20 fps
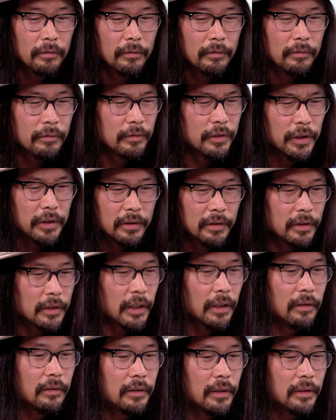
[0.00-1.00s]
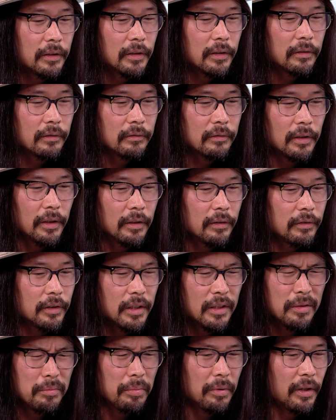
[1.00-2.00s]
she's a cello teacher, and
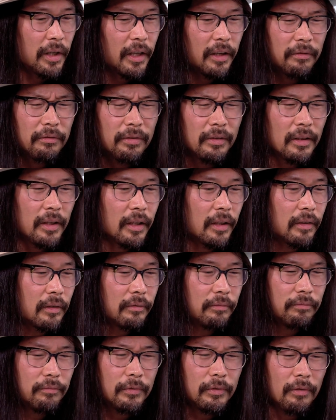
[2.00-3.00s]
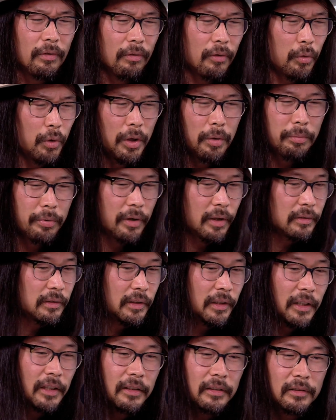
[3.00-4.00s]
she's played for like 3
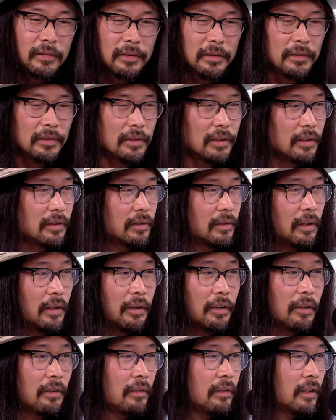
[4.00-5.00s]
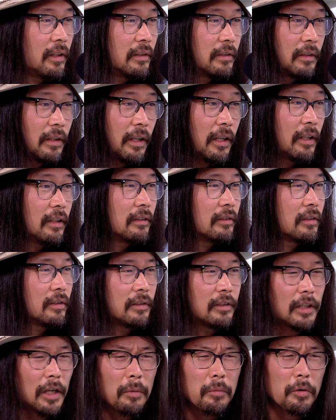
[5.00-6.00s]
presidents, and she's done all these things
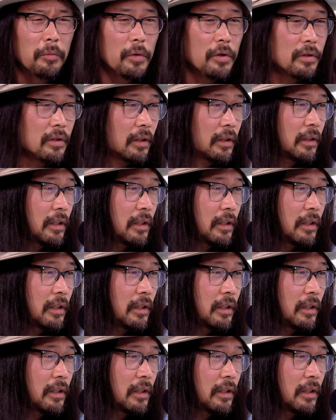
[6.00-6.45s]
in chamber music.